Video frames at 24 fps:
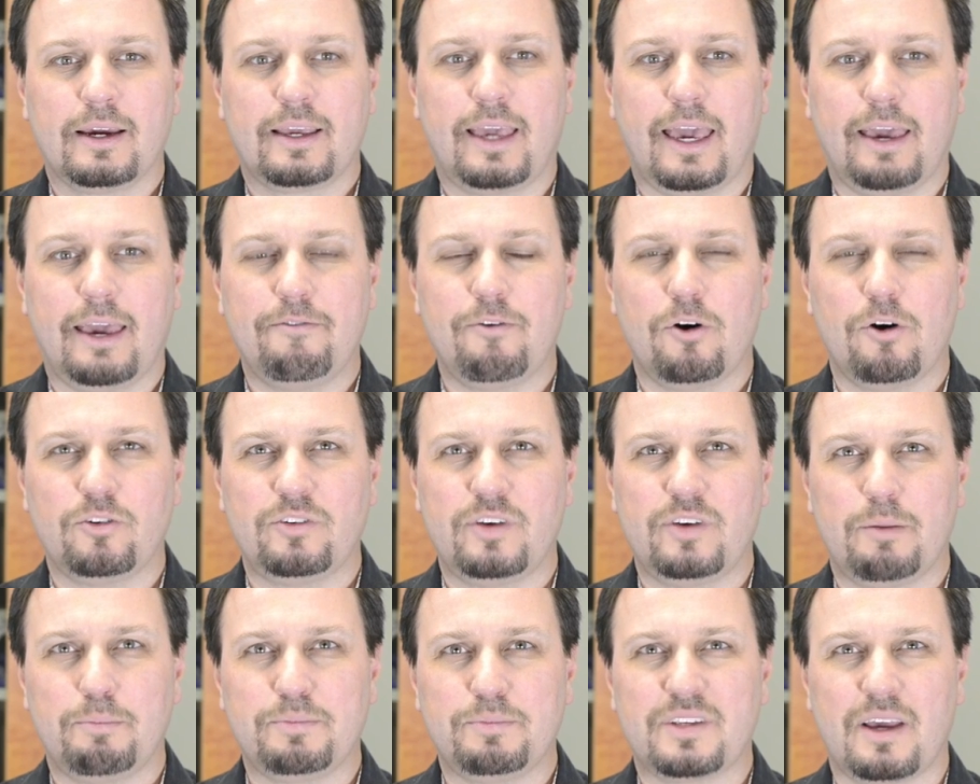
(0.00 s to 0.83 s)
Kevo
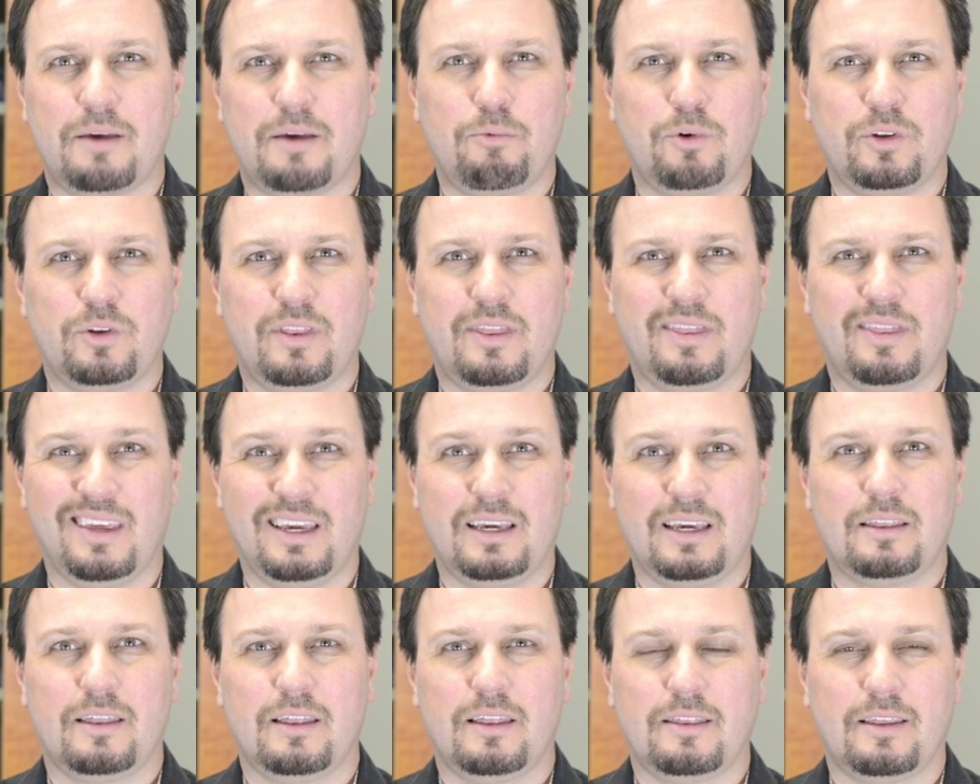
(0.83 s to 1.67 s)
tips. I would
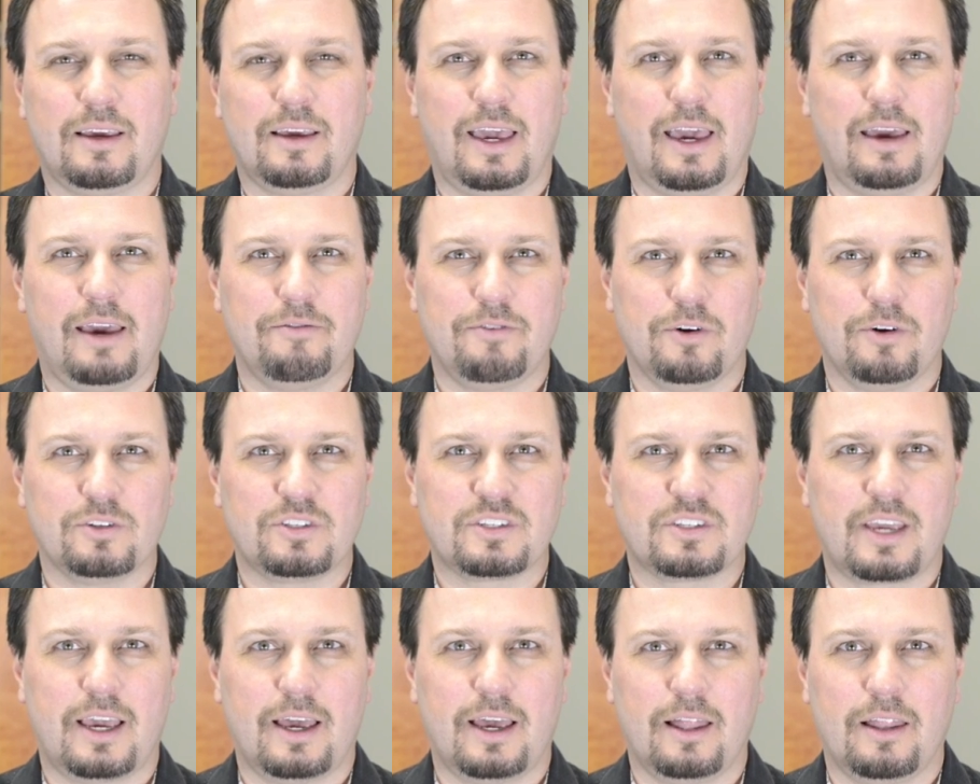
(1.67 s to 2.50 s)
think that the Kevo
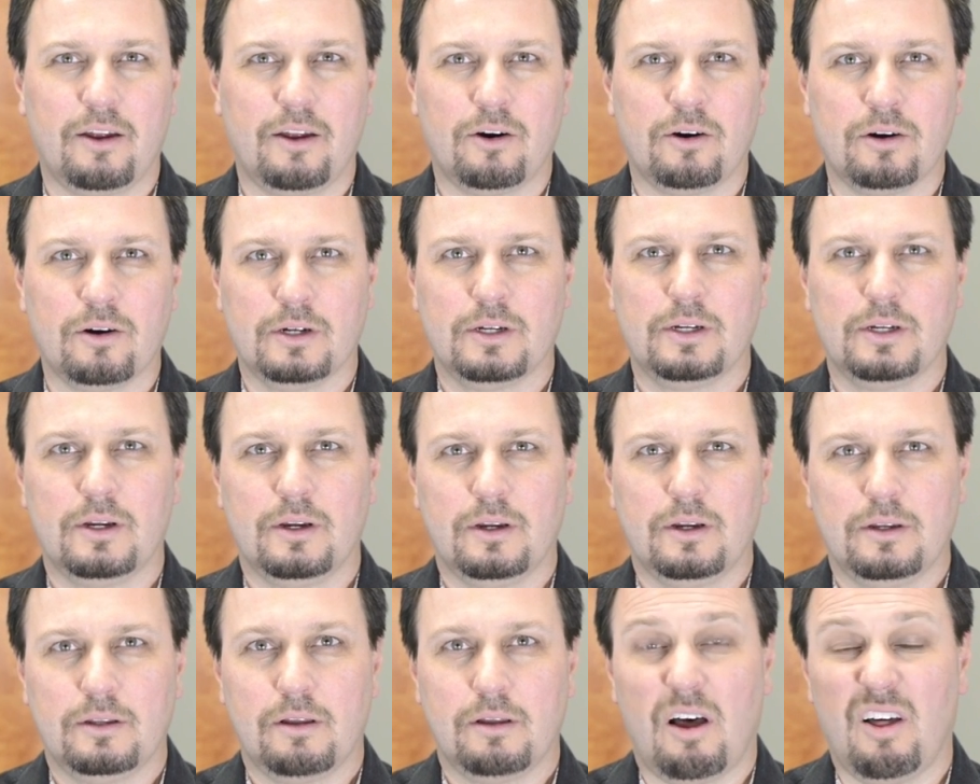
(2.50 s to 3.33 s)
scaler,
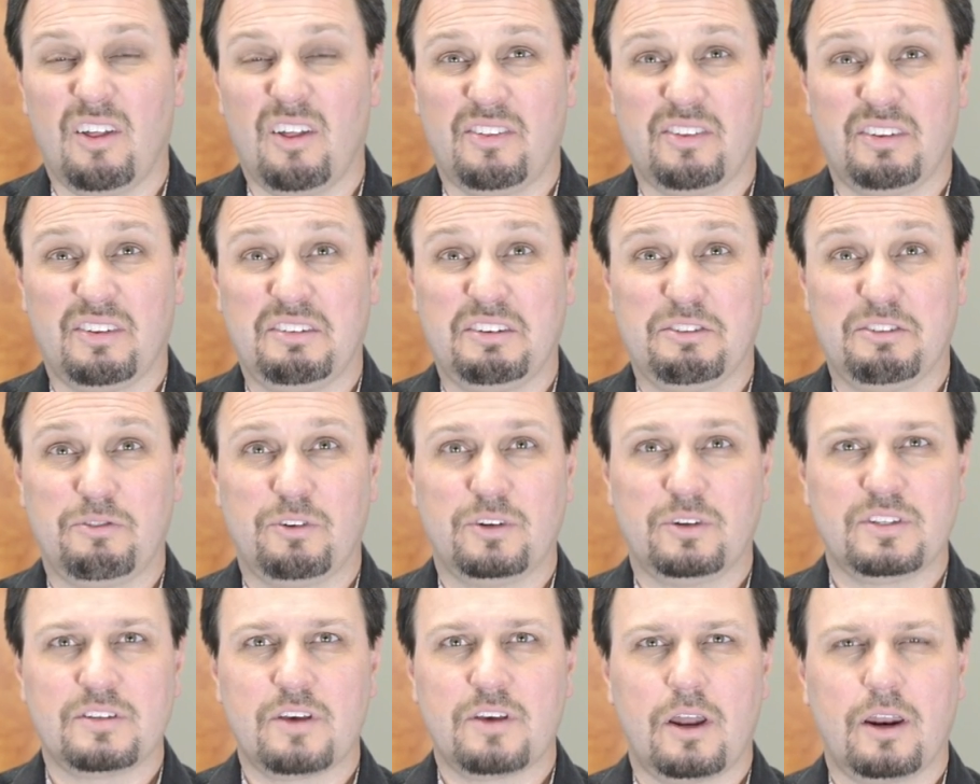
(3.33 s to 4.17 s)
all the
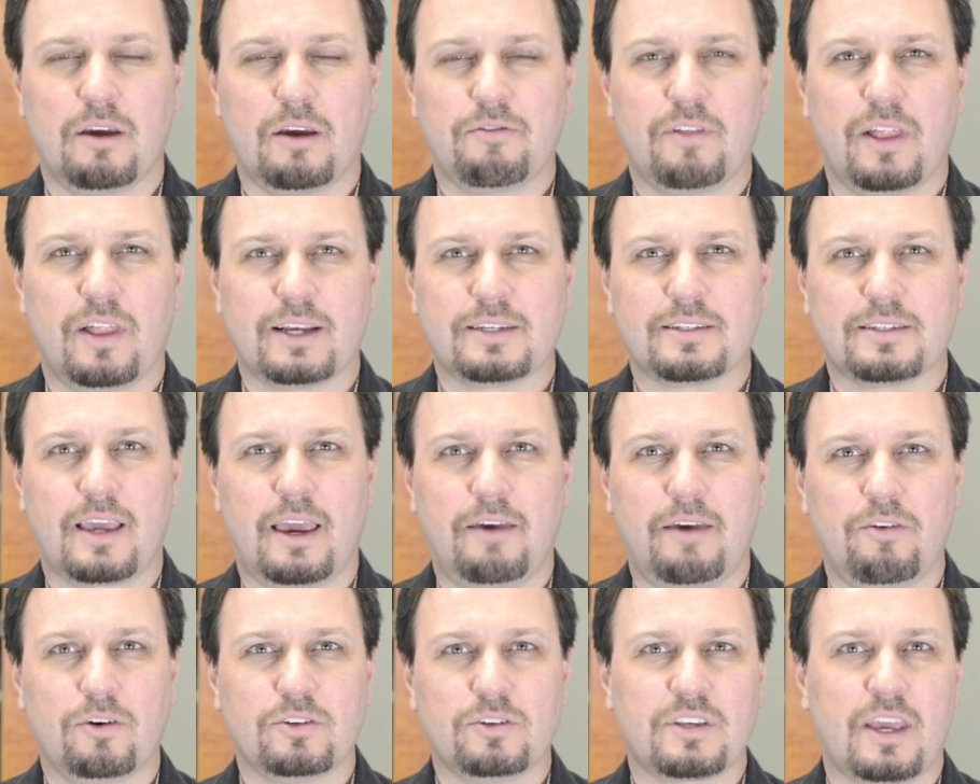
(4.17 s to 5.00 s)
different Sonic Flex
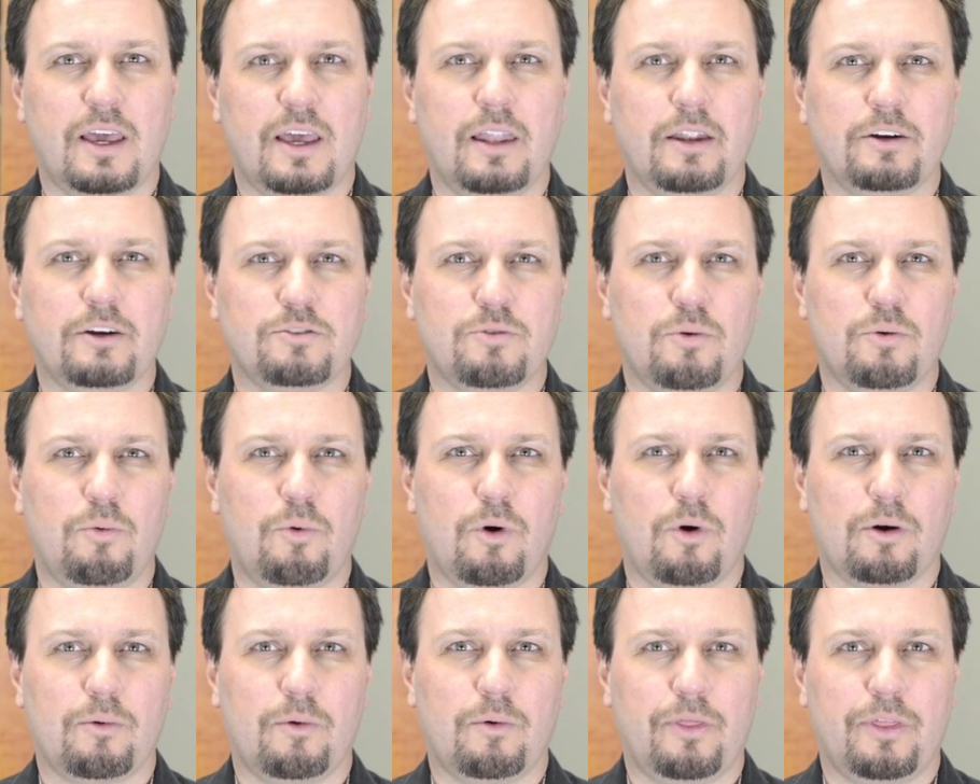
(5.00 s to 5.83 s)
Kevo scalers will
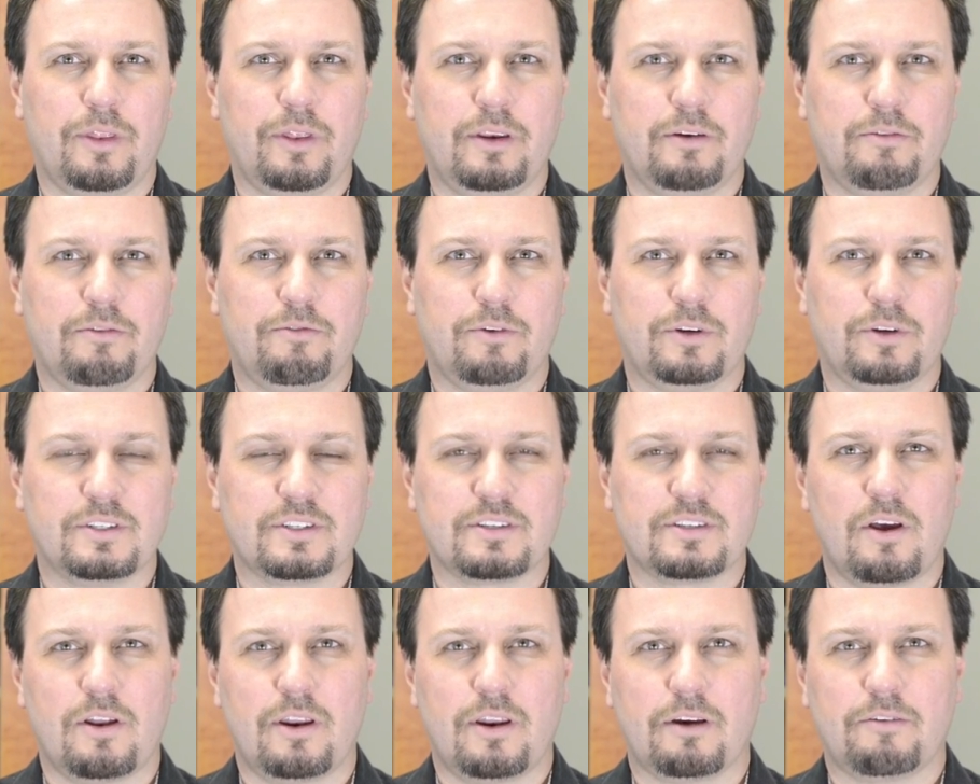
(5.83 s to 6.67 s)
work with the different
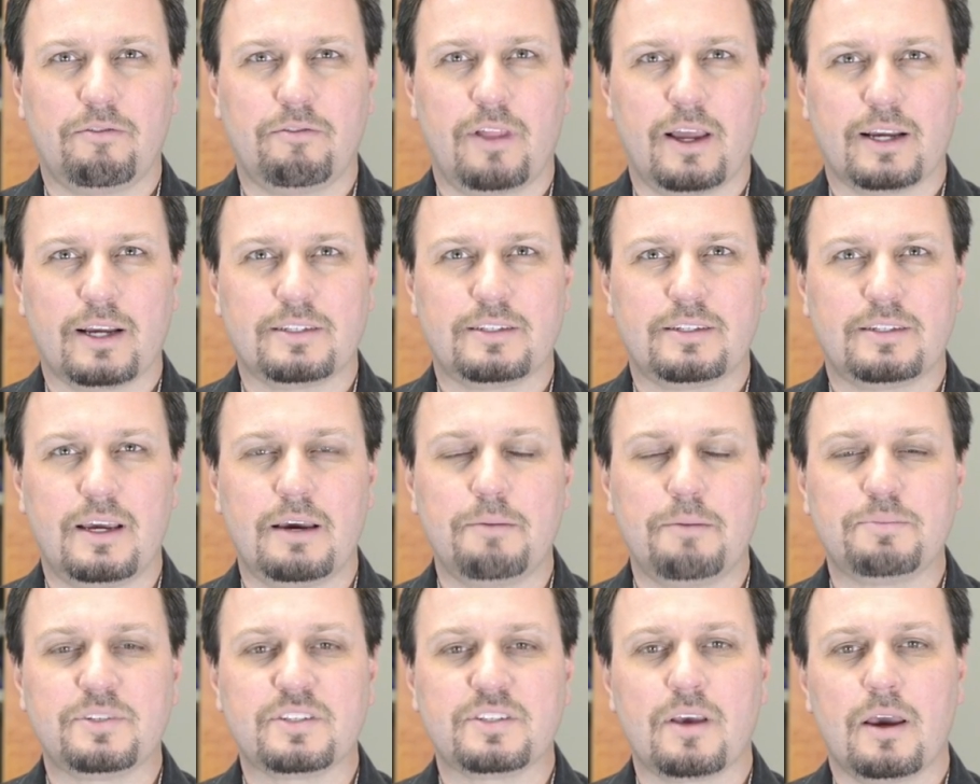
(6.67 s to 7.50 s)
Sonic Flex
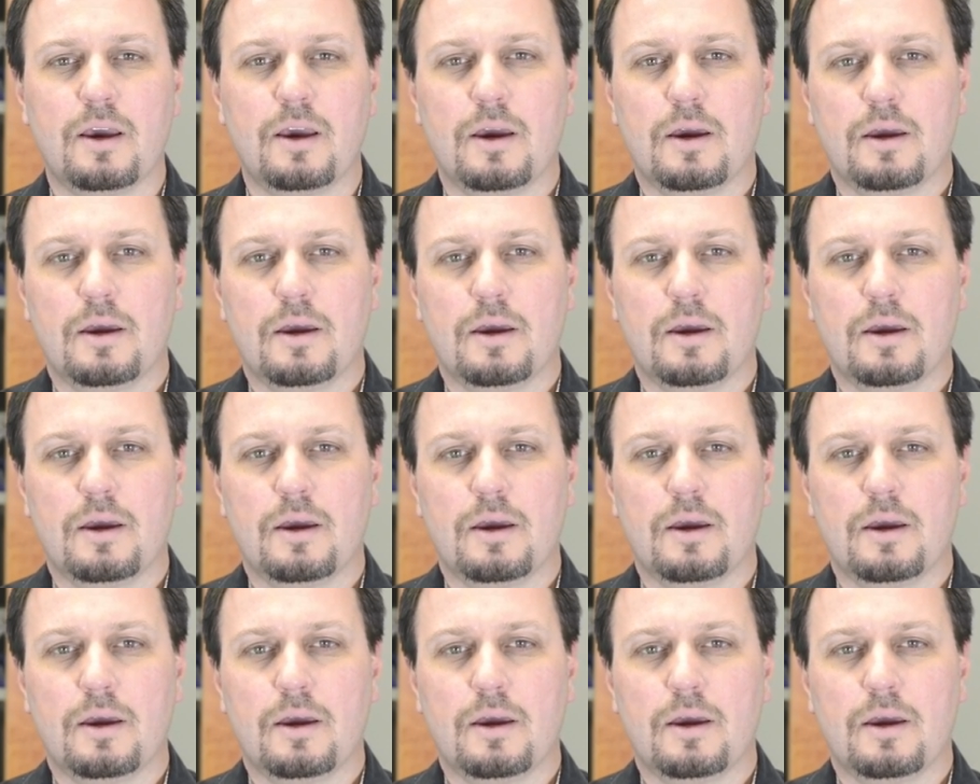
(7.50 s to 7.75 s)
tips.